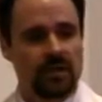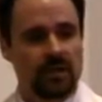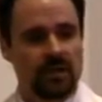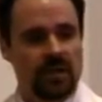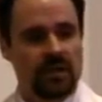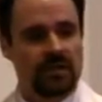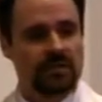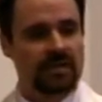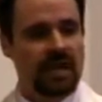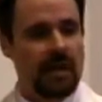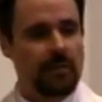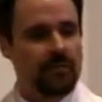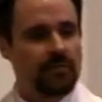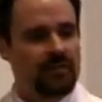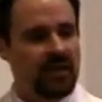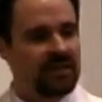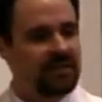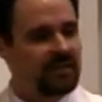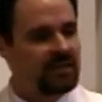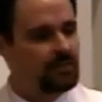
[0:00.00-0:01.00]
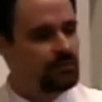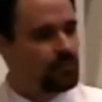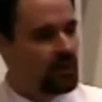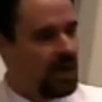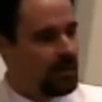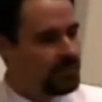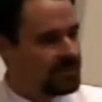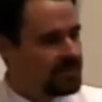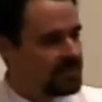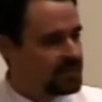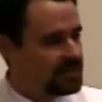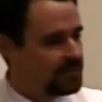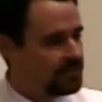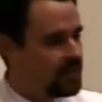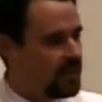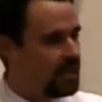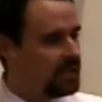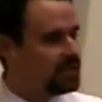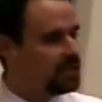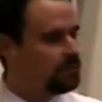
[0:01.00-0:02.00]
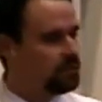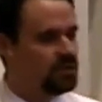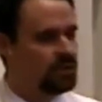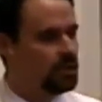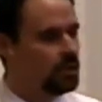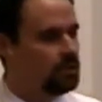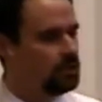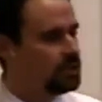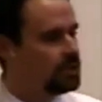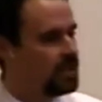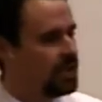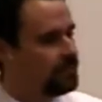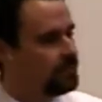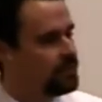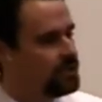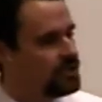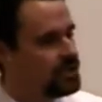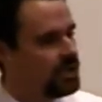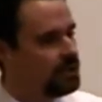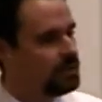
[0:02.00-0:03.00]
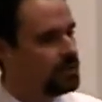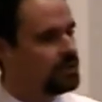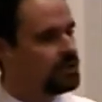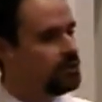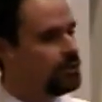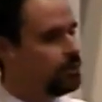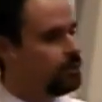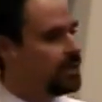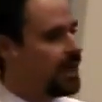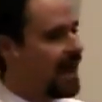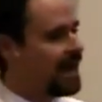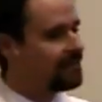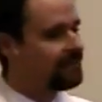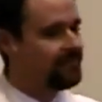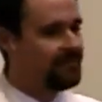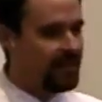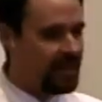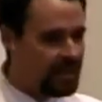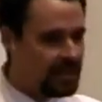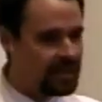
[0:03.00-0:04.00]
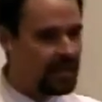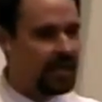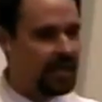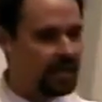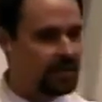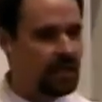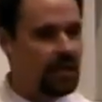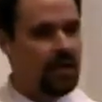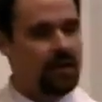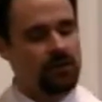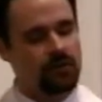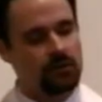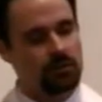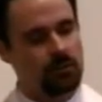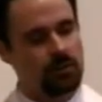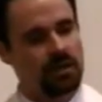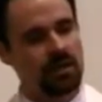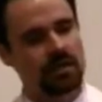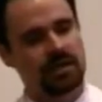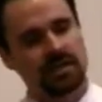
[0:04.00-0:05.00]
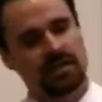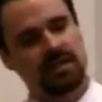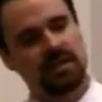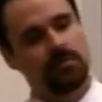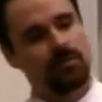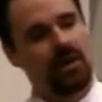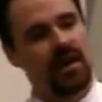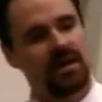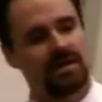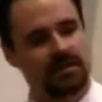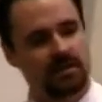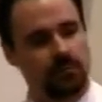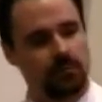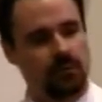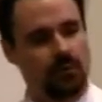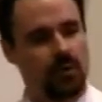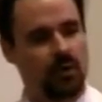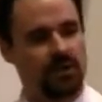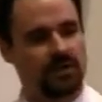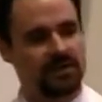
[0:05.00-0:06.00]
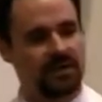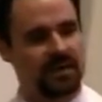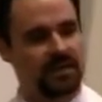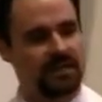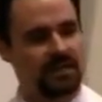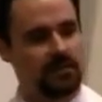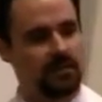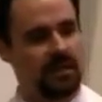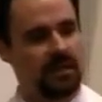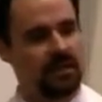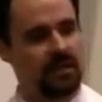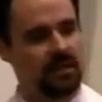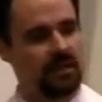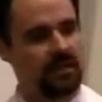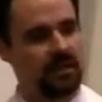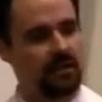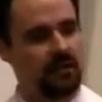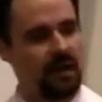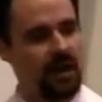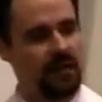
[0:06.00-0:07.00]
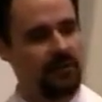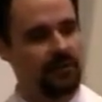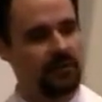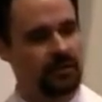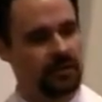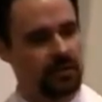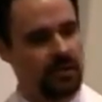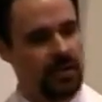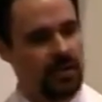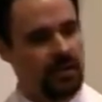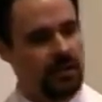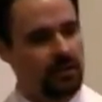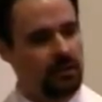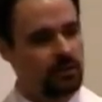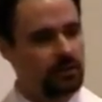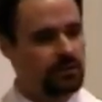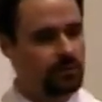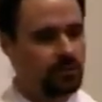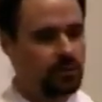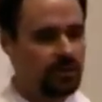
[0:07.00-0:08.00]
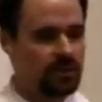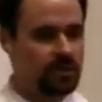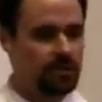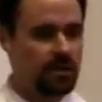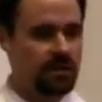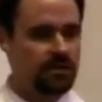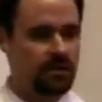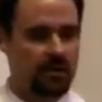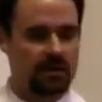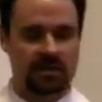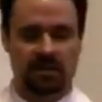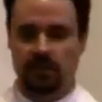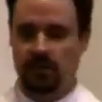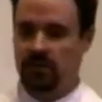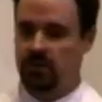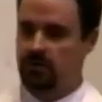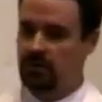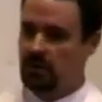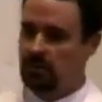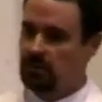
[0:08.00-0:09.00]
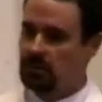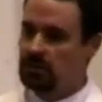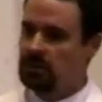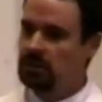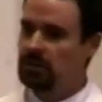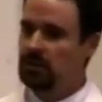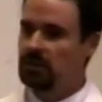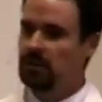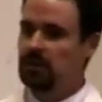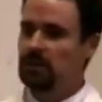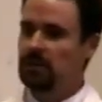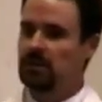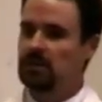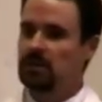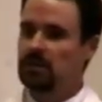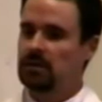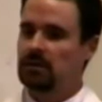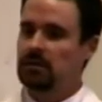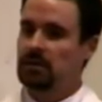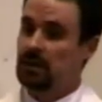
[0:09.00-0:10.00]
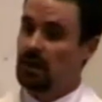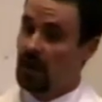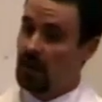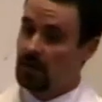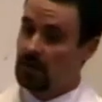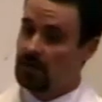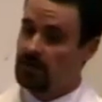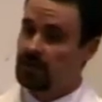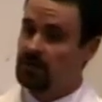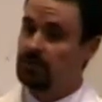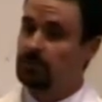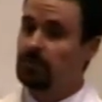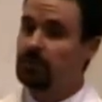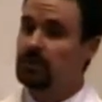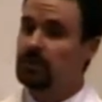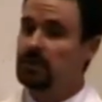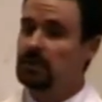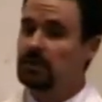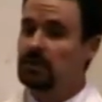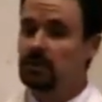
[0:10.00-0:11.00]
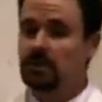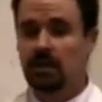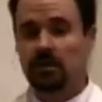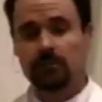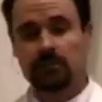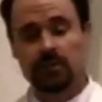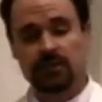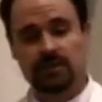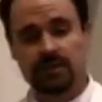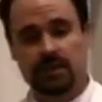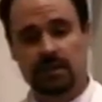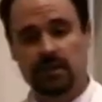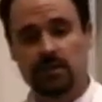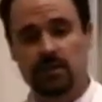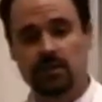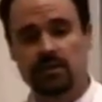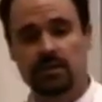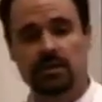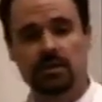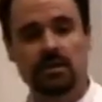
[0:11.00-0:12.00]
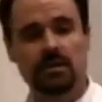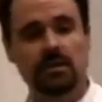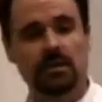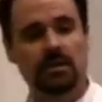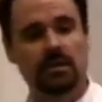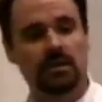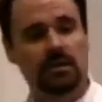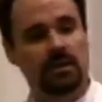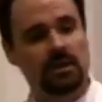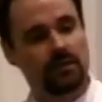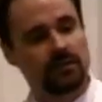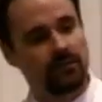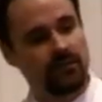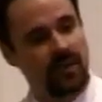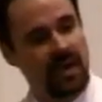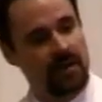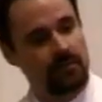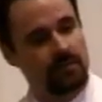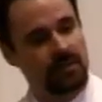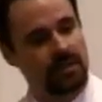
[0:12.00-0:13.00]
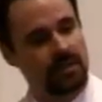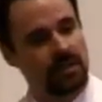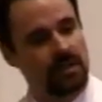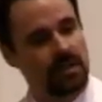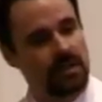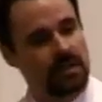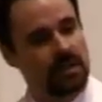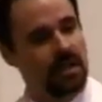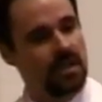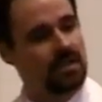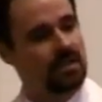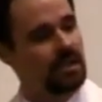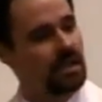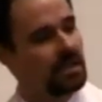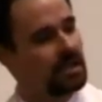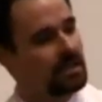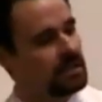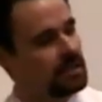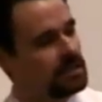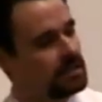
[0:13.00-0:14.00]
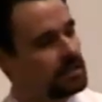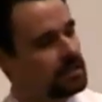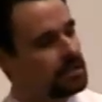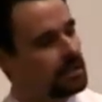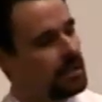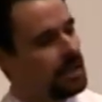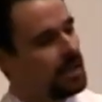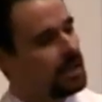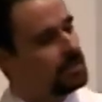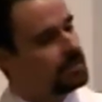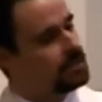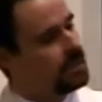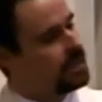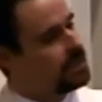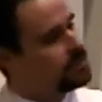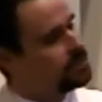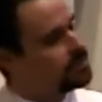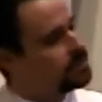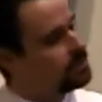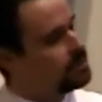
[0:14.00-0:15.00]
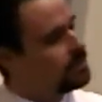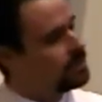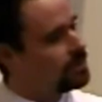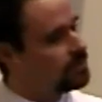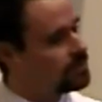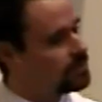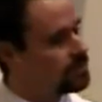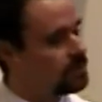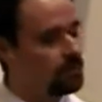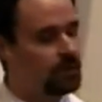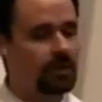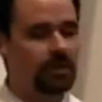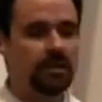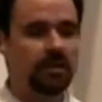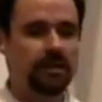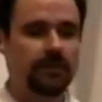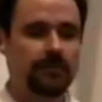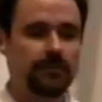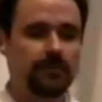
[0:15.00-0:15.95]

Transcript: And on top of that, these promises of God that we know and love and cherish do not vacate the words that the Apostle Paul says immediately thereafter. Those words where he talks about trouble and hardship and persecution and famine and nakedness and danger and sword.